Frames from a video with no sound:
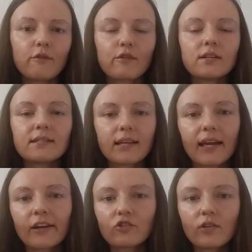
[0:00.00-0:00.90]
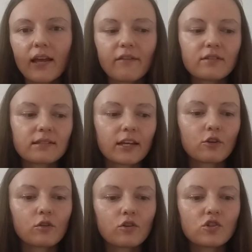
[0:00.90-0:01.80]
For this, I actually have a
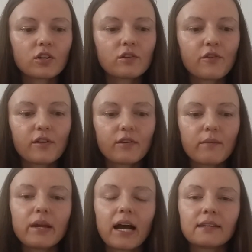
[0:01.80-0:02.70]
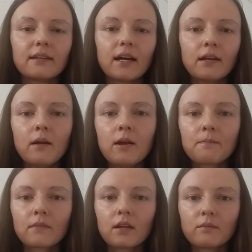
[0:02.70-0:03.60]
psychological theory behind that,
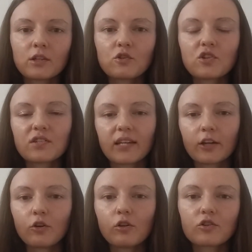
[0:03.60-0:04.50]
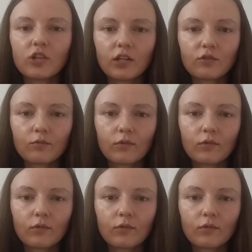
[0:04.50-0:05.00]
because a psychologist